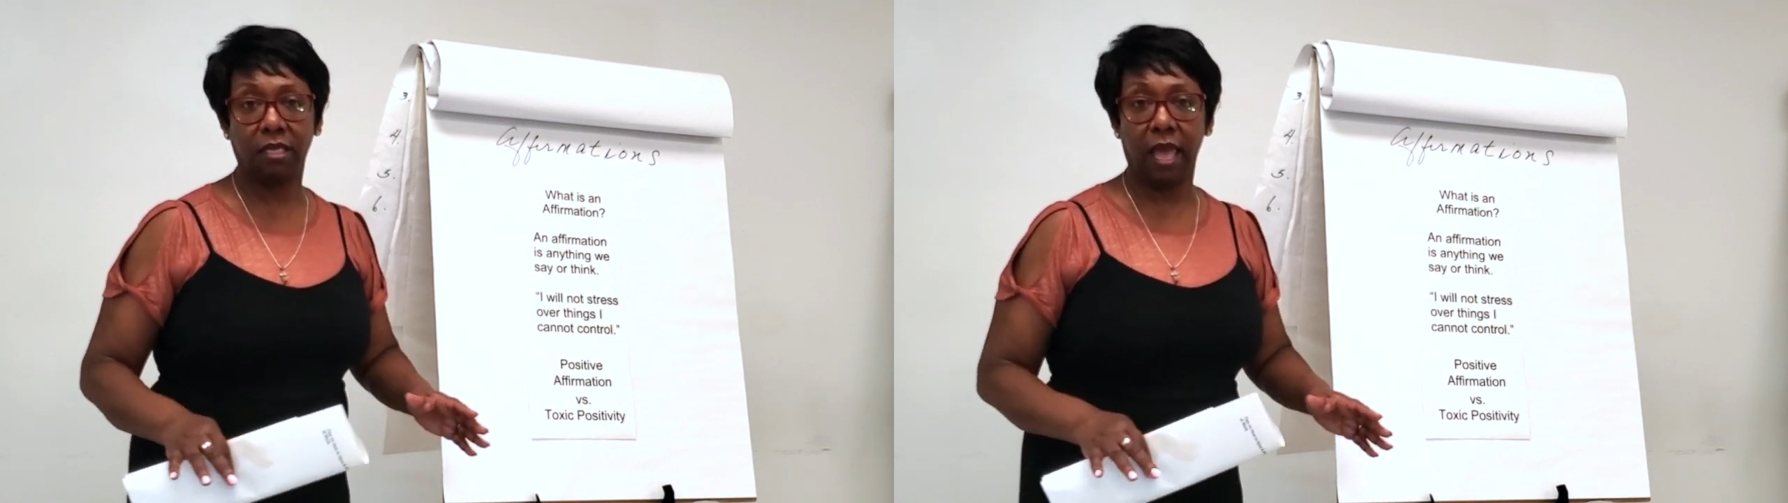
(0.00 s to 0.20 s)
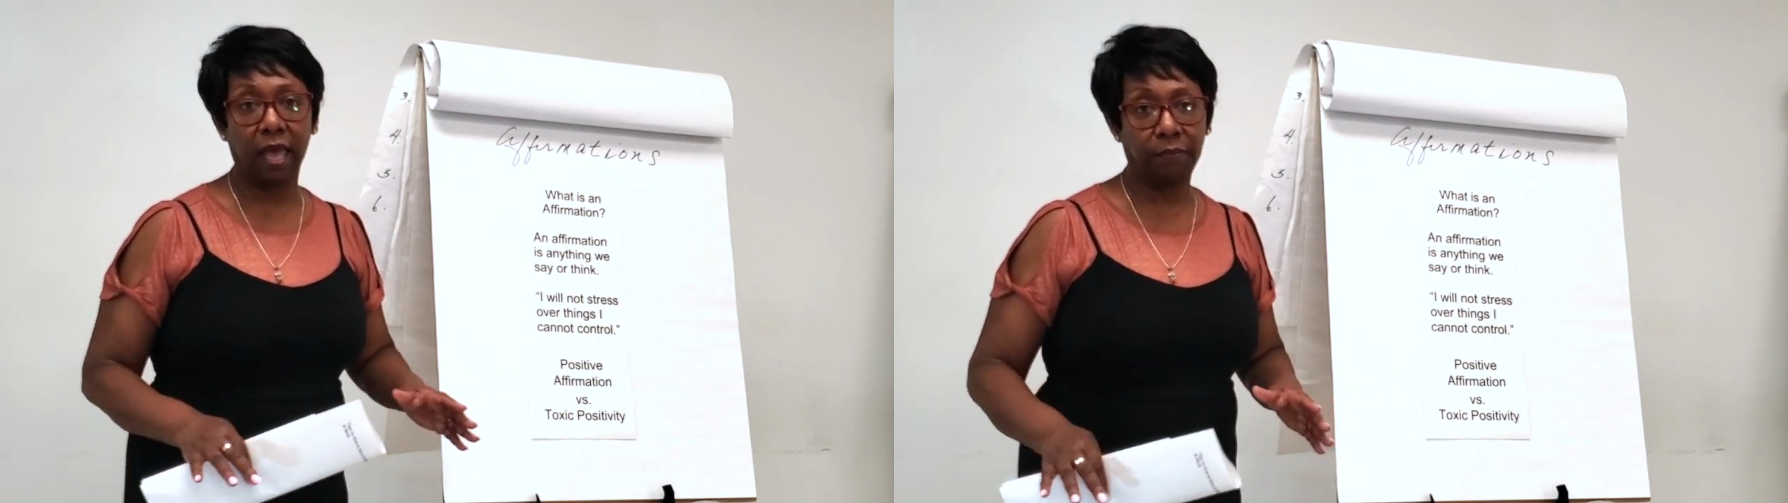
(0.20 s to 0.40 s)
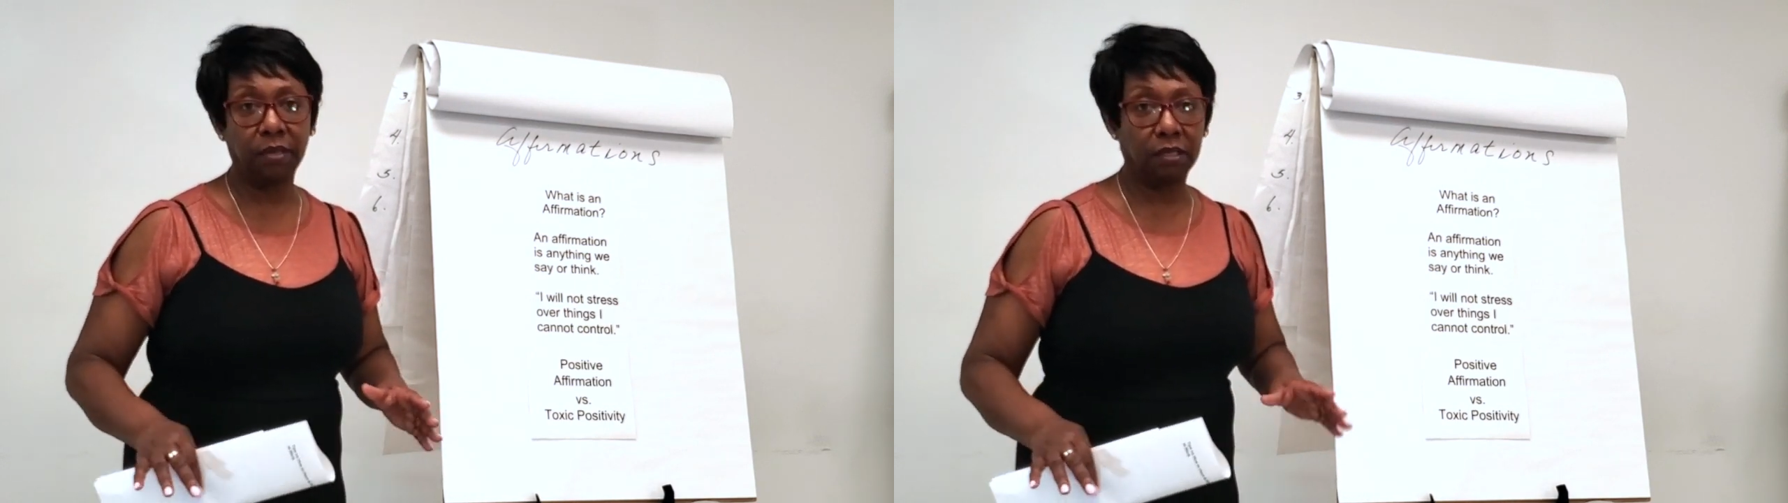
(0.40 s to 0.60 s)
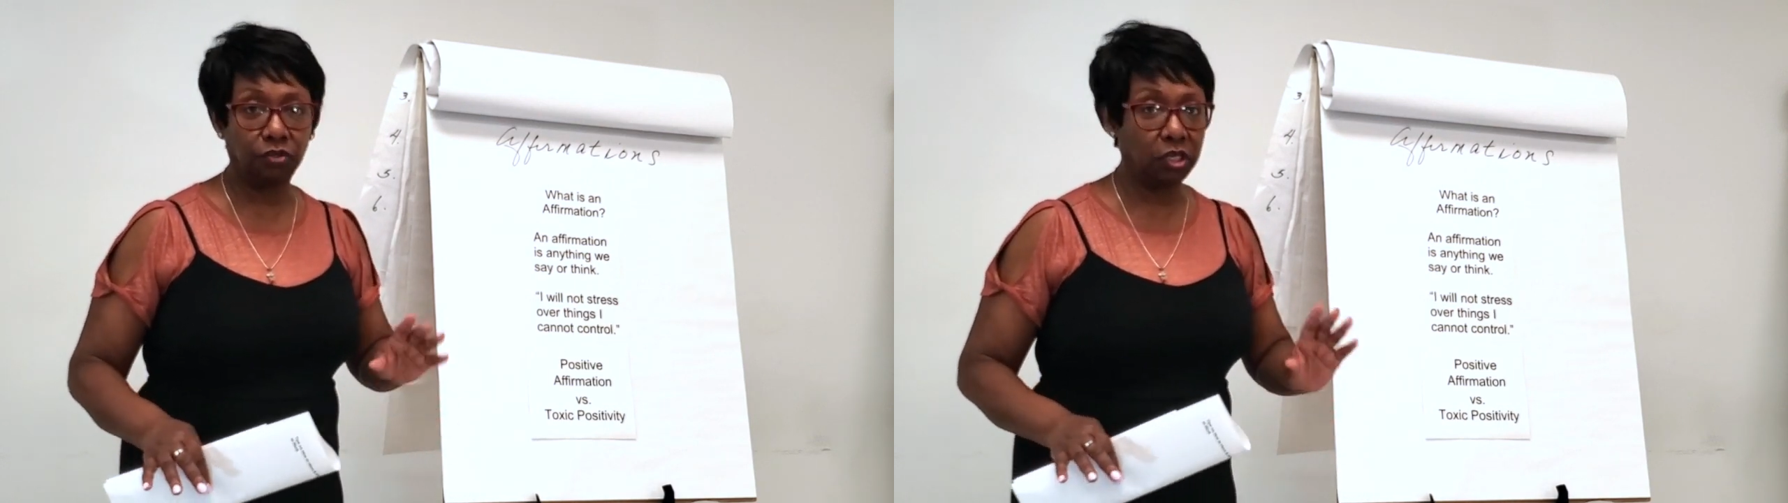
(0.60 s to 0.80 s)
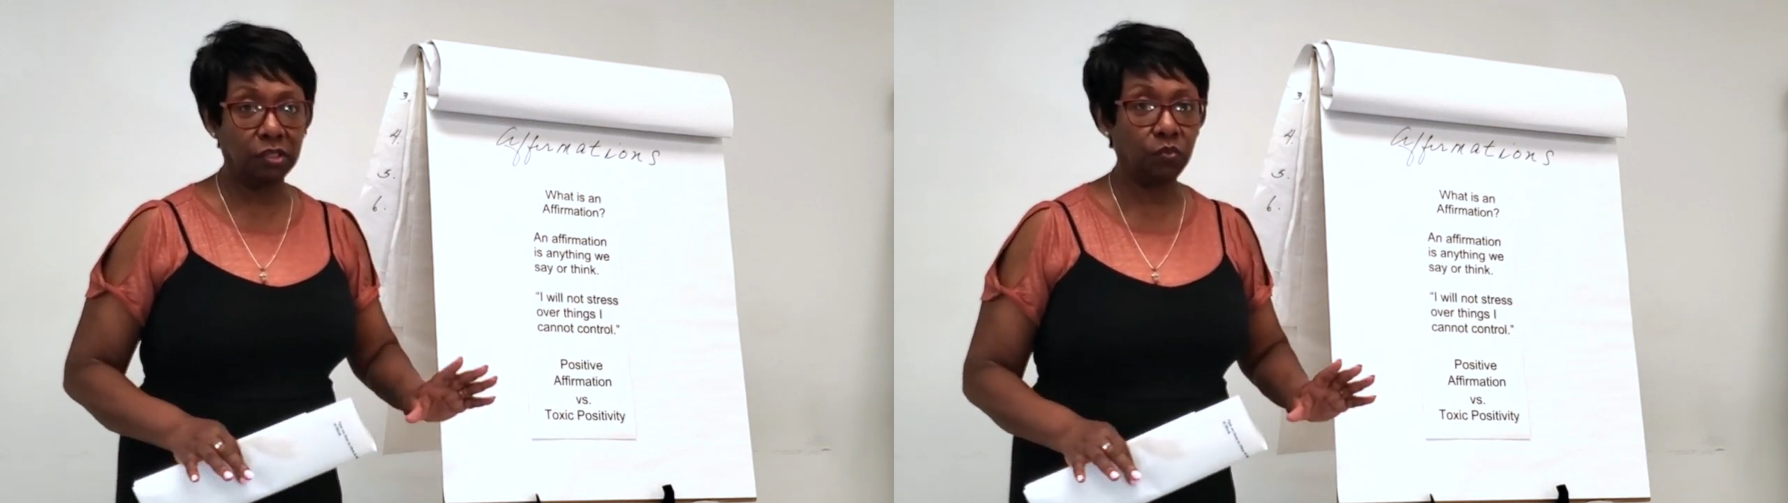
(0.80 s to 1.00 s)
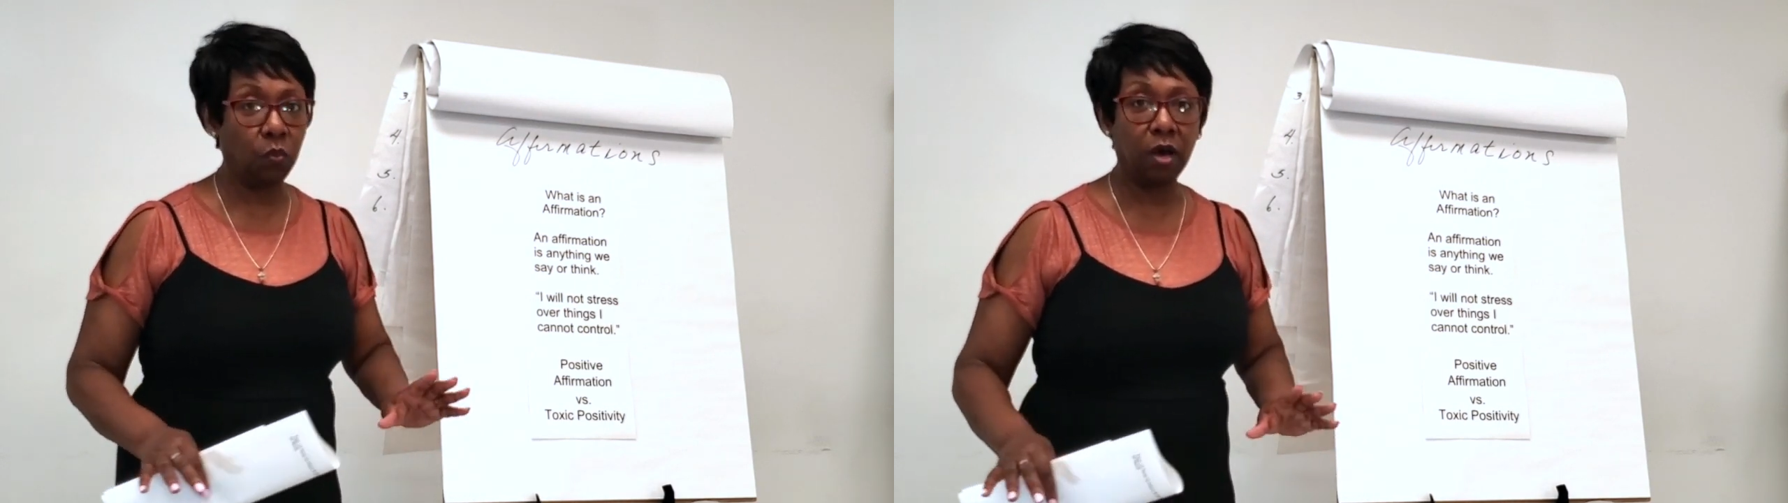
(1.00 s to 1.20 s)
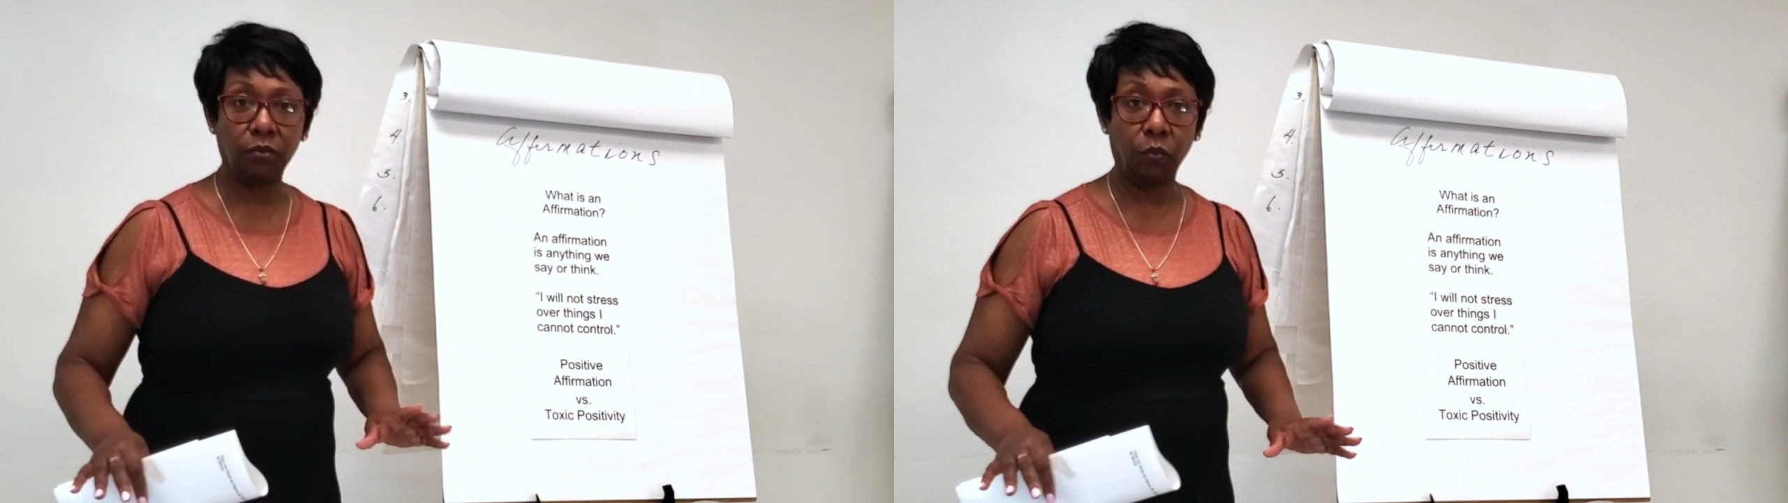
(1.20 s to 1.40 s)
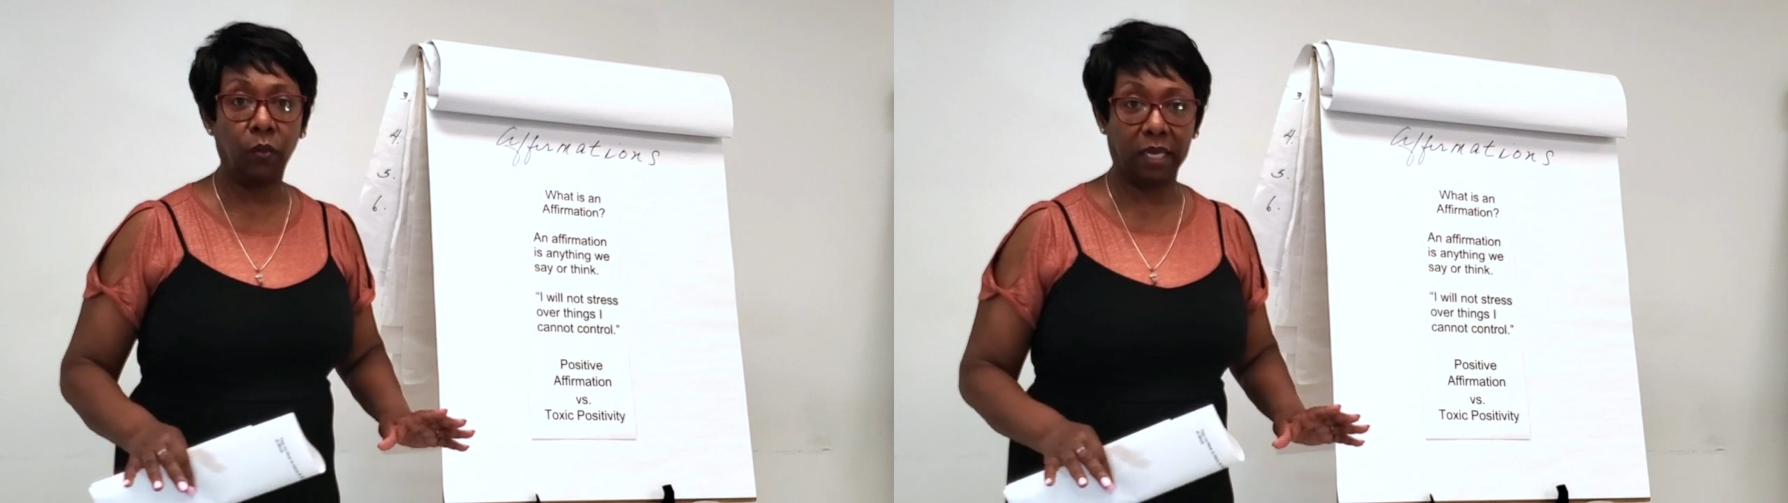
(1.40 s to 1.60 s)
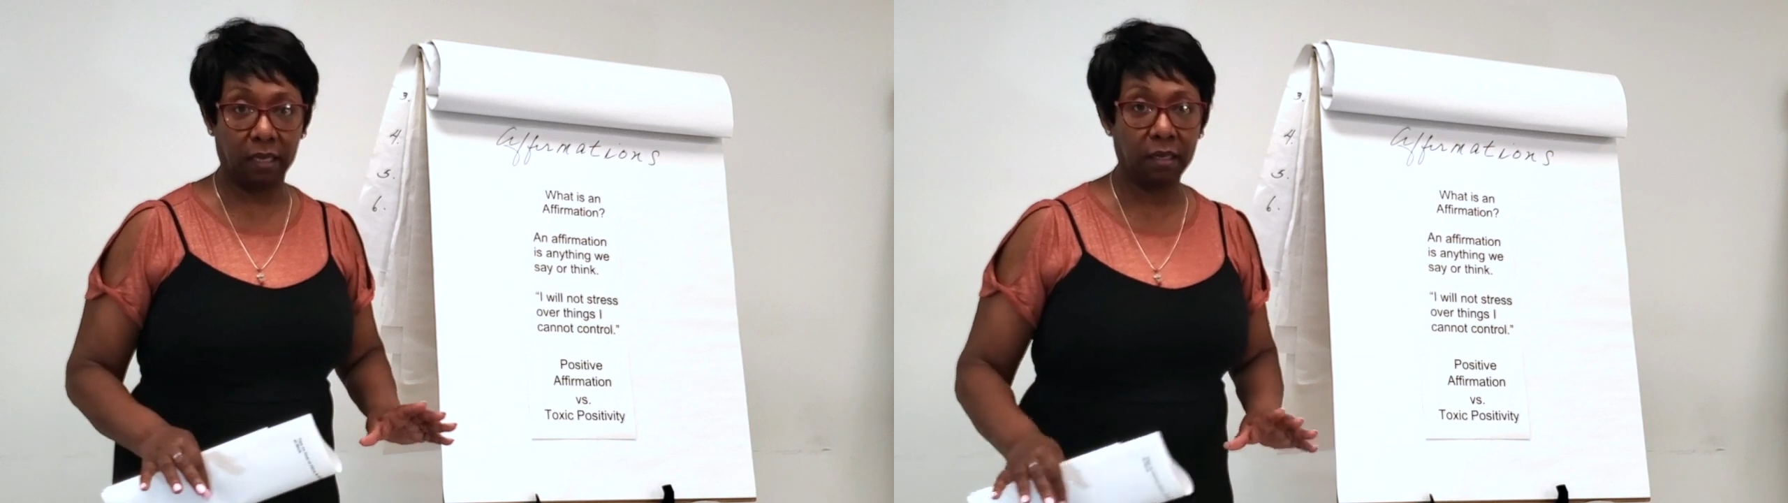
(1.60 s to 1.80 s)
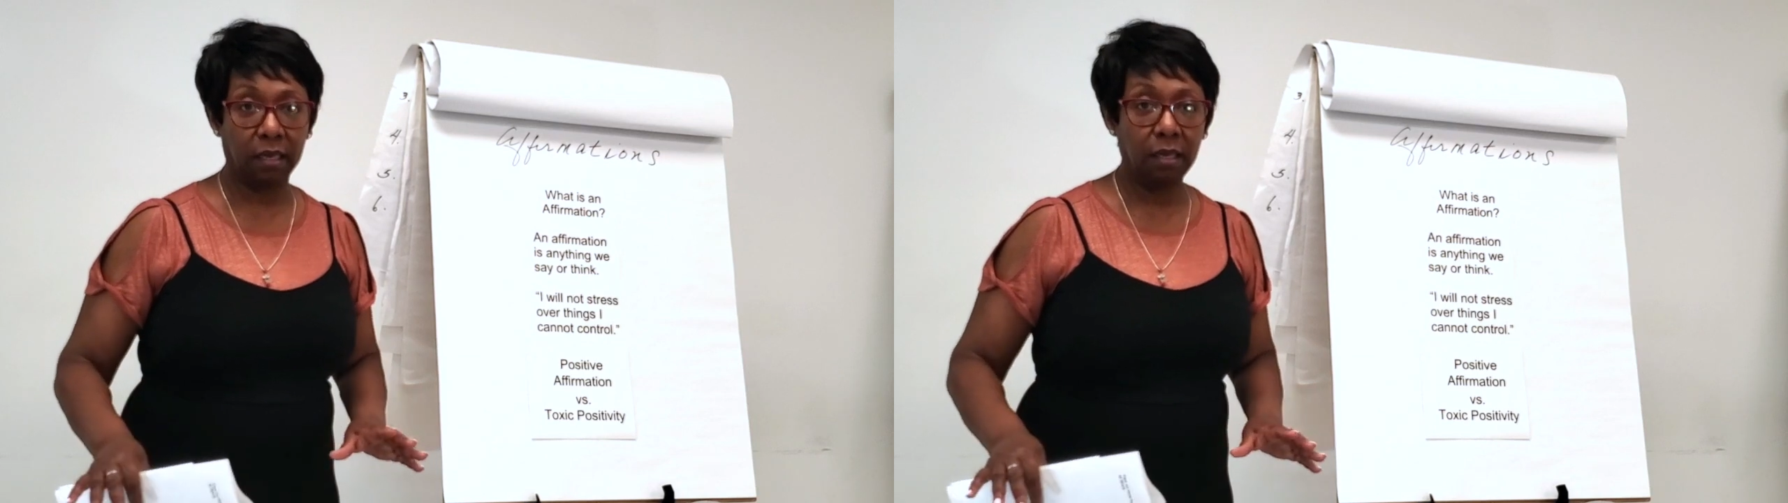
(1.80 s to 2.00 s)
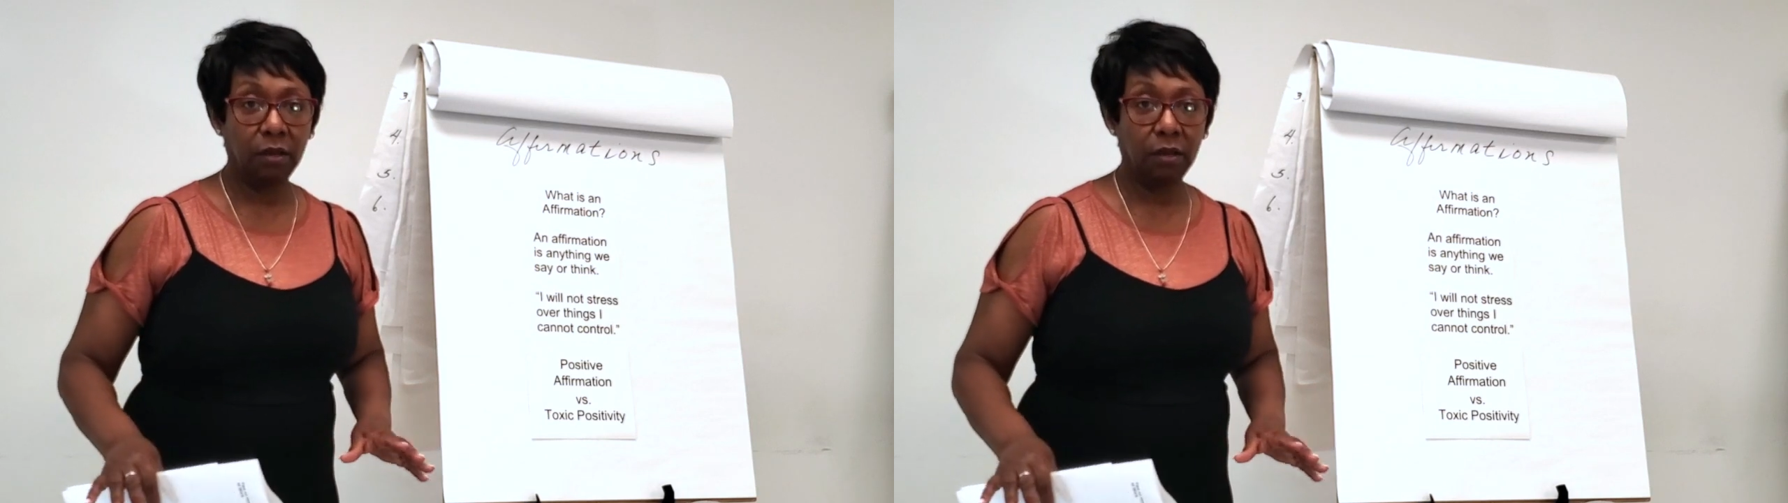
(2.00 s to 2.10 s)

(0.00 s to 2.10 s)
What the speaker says: happen in just 1 week